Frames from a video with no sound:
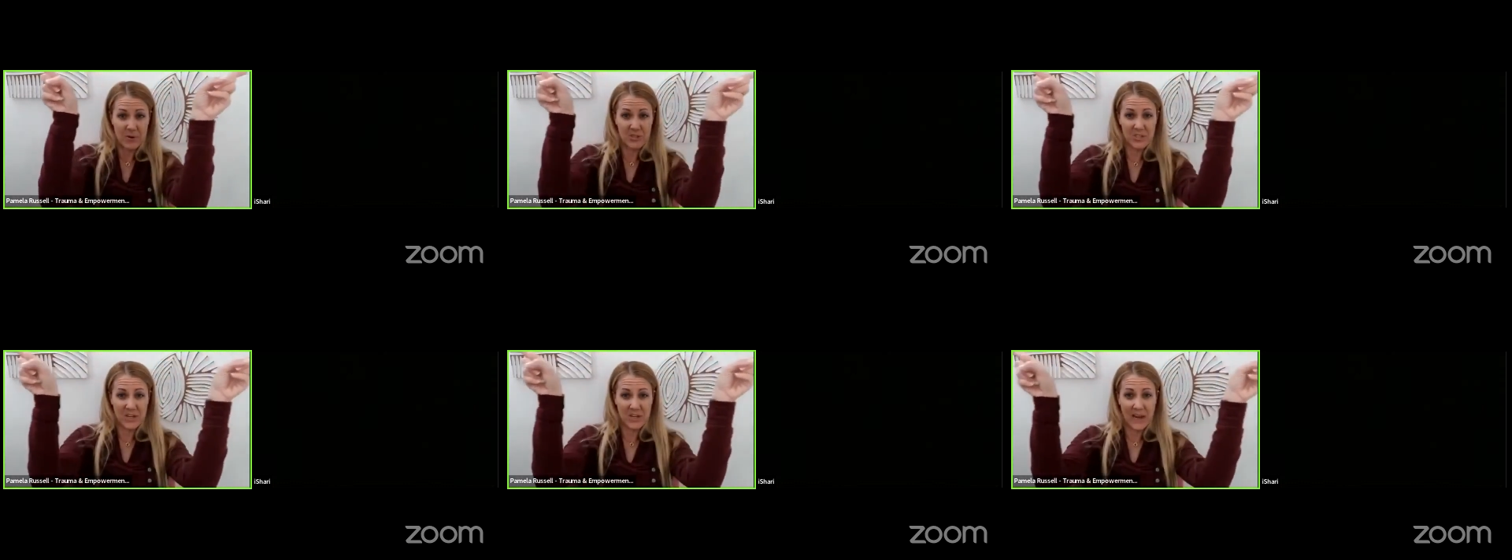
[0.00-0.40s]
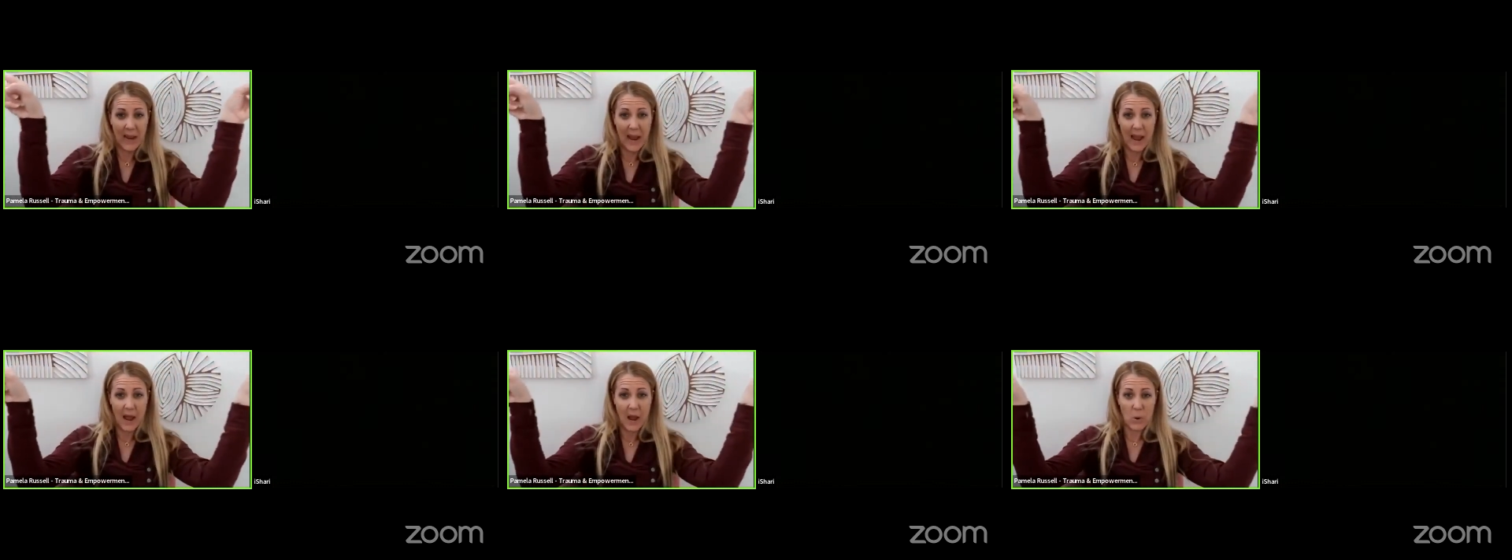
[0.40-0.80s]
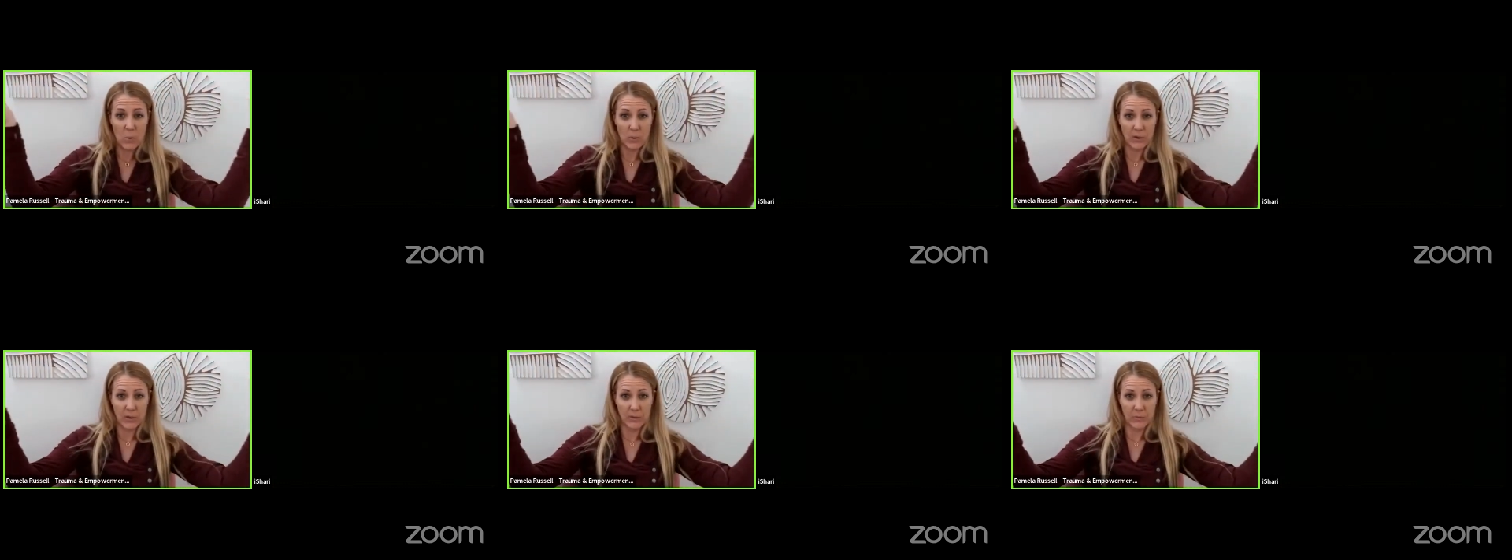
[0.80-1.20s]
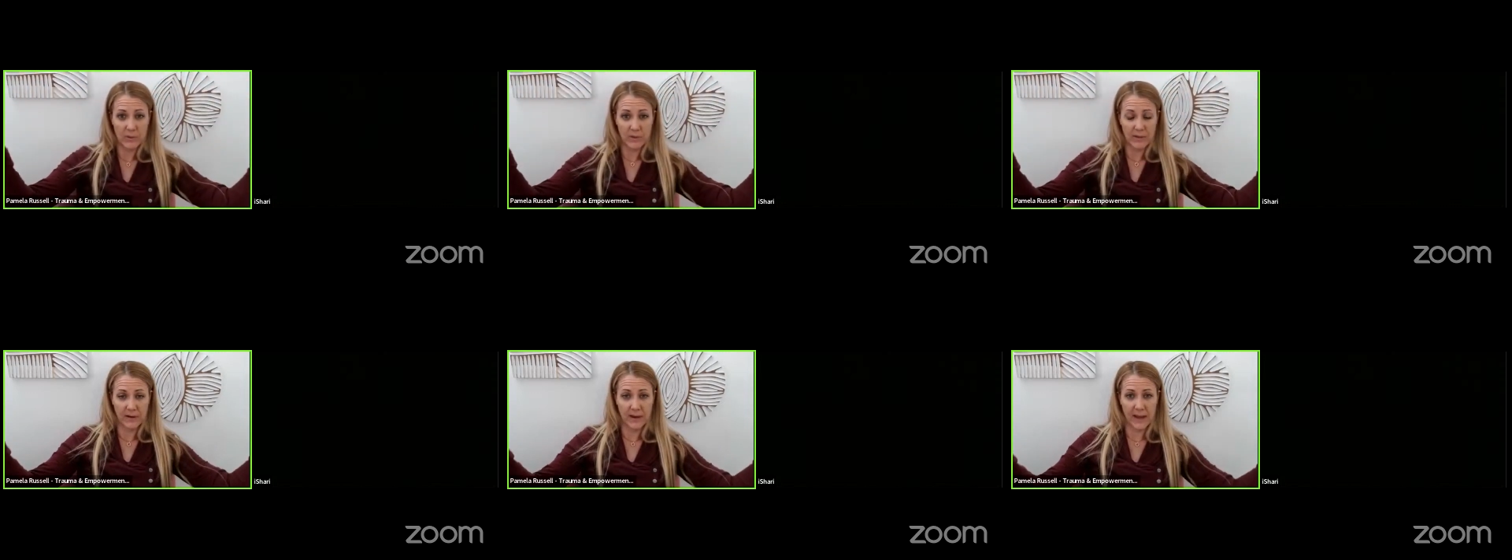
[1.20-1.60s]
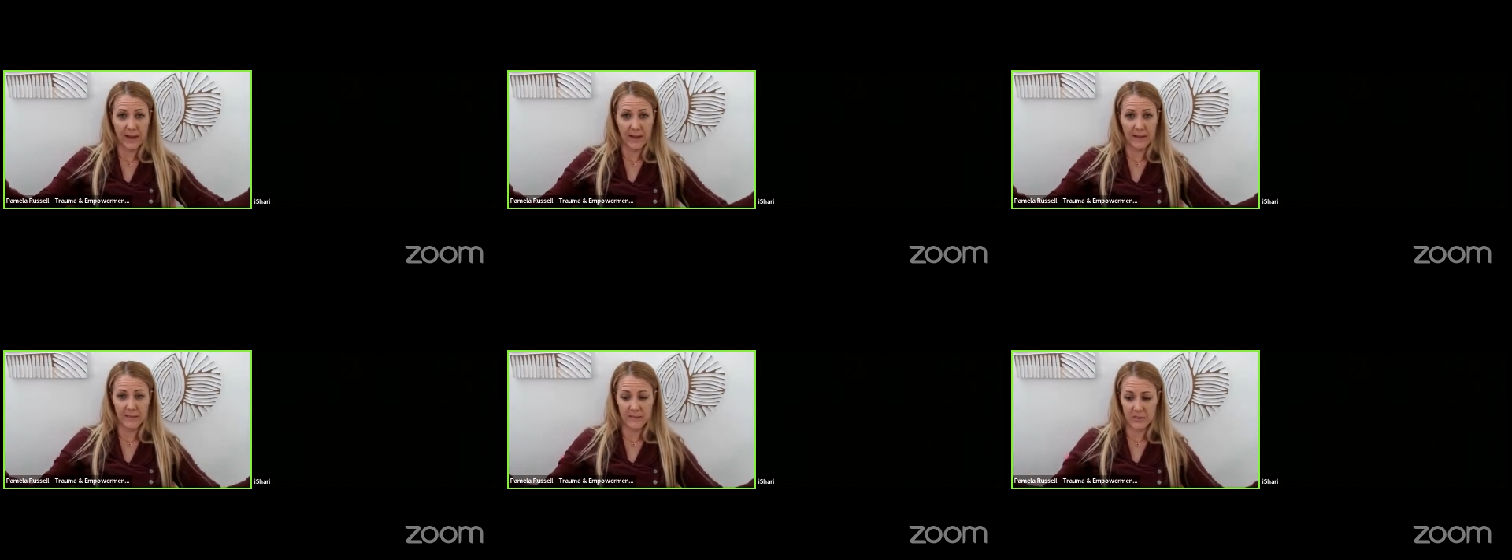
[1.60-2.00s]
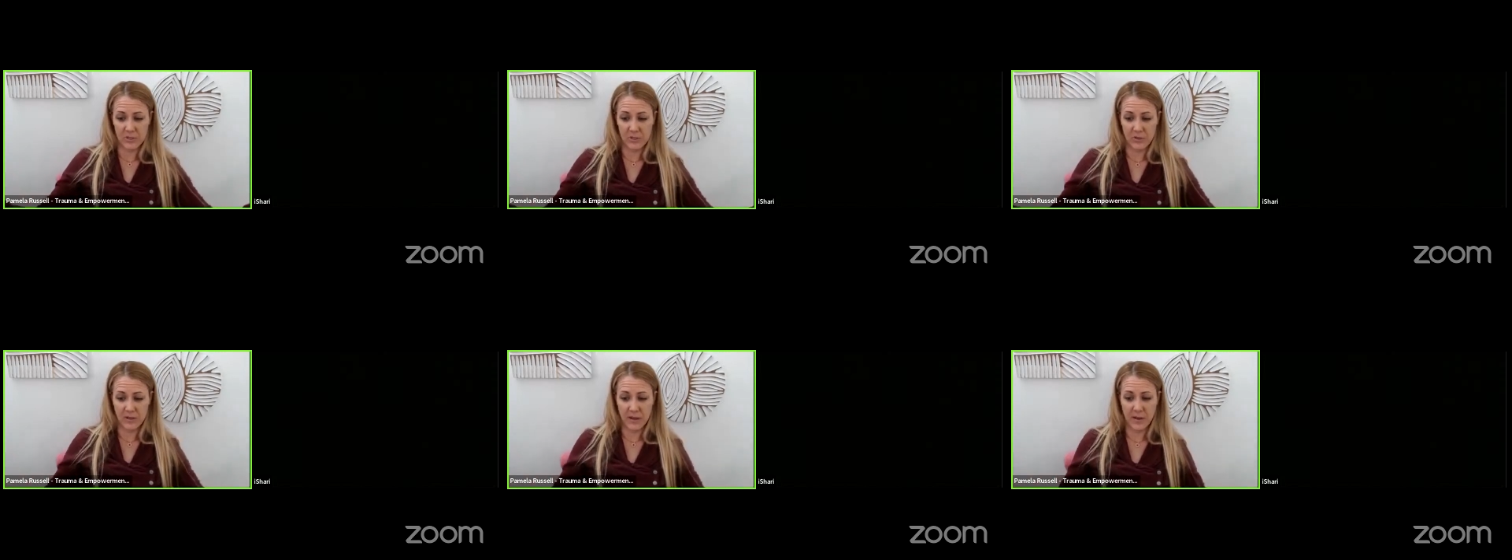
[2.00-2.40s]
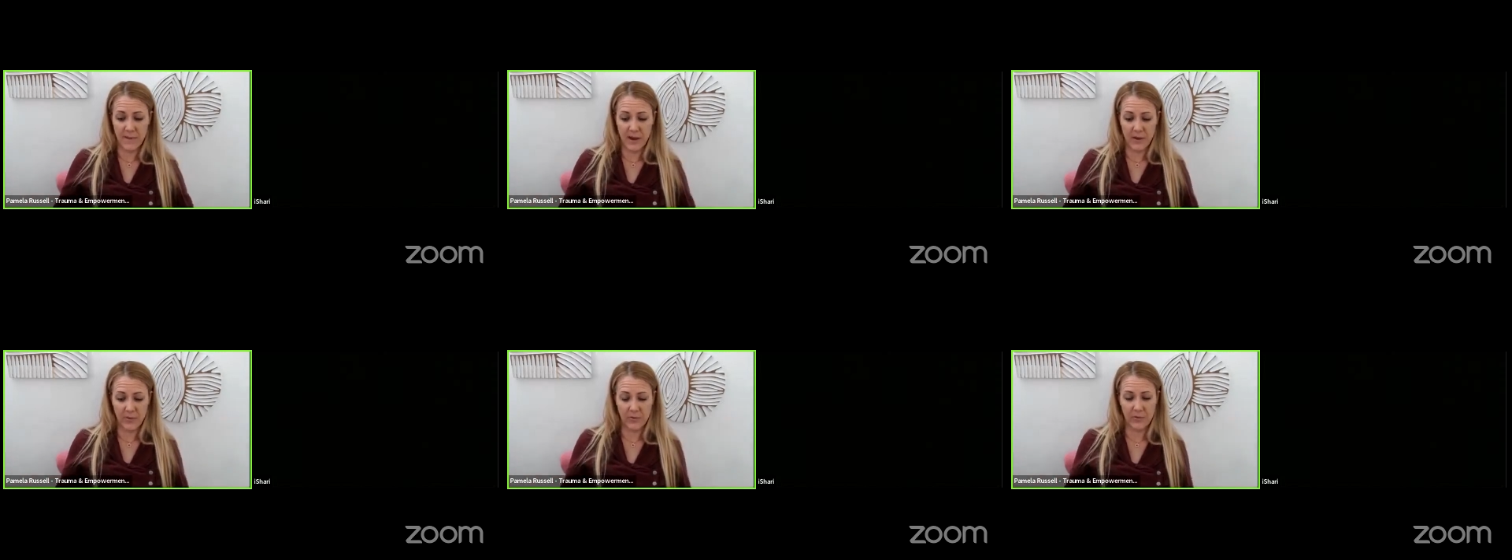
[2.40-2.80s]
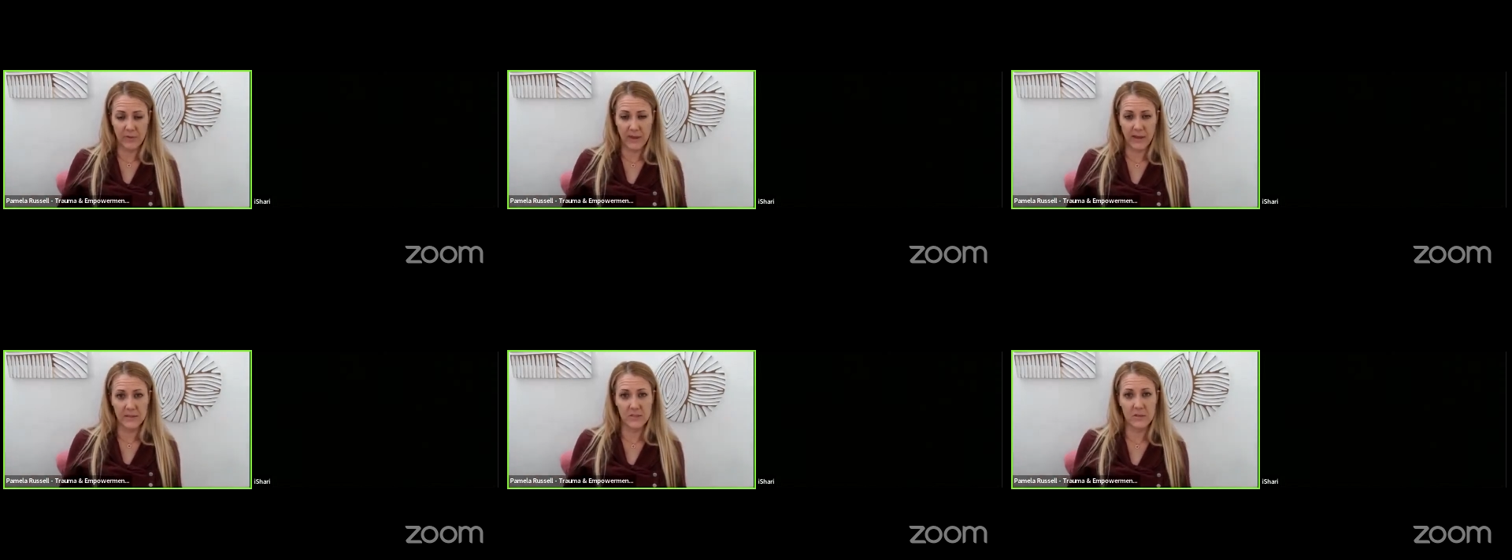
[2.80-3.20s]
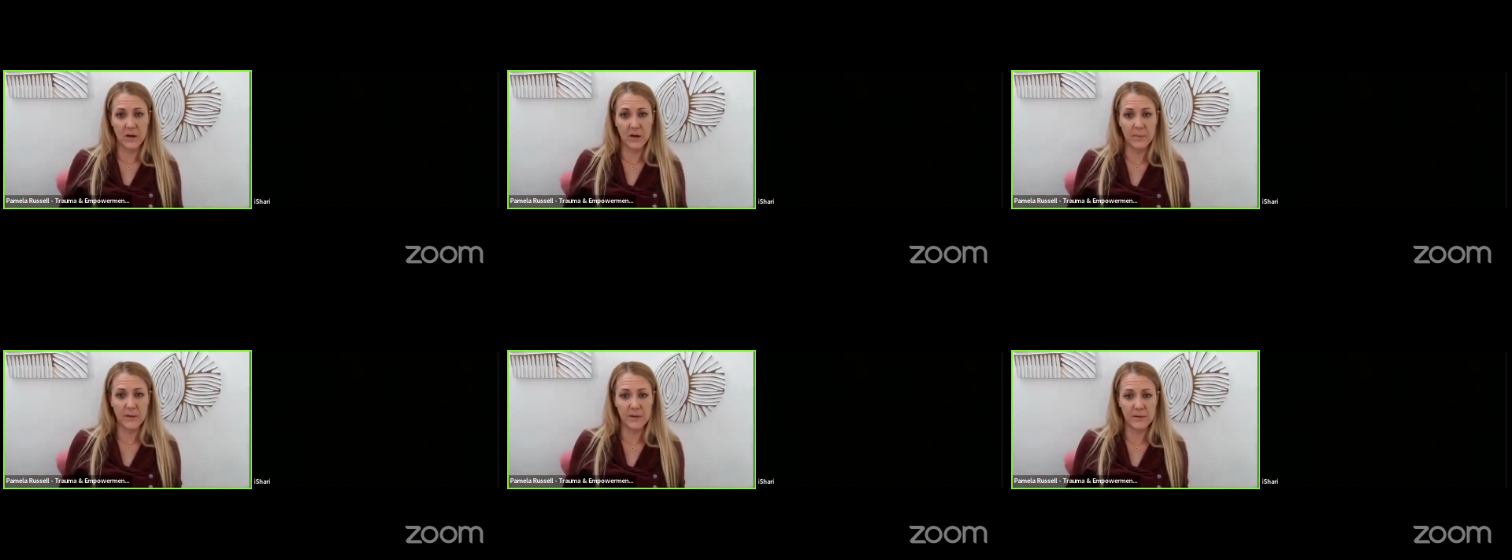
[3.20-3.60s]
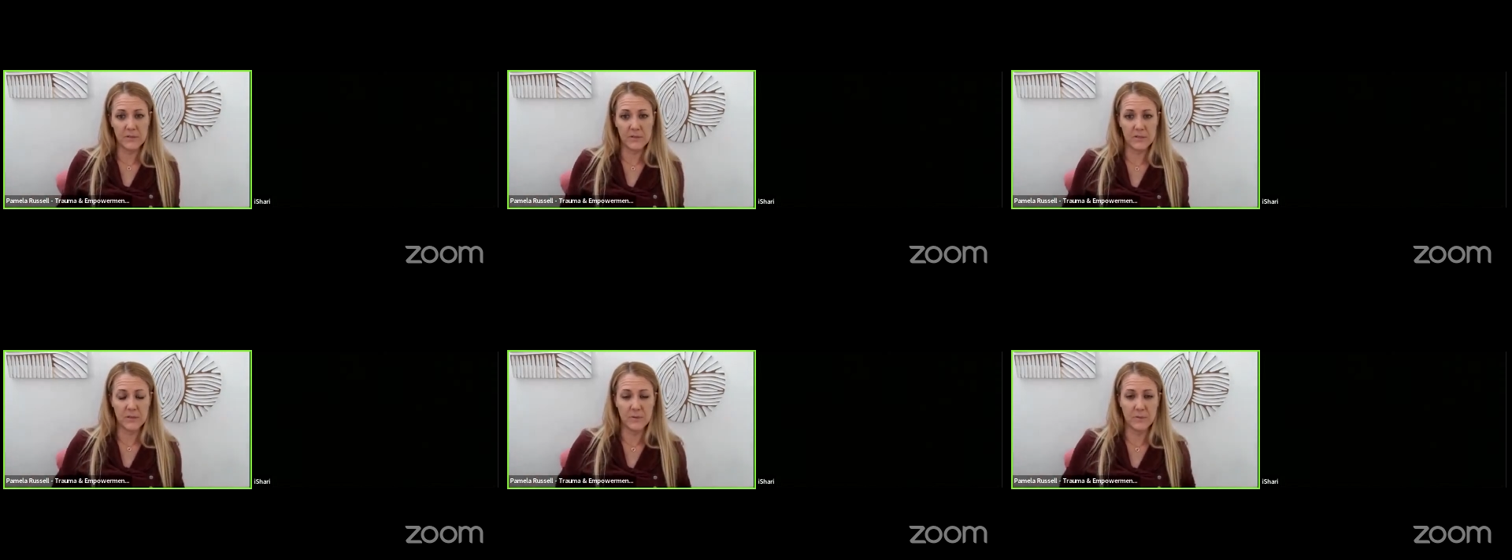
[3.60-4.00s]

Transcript: pushing outward with your hands as you come out through that starburst.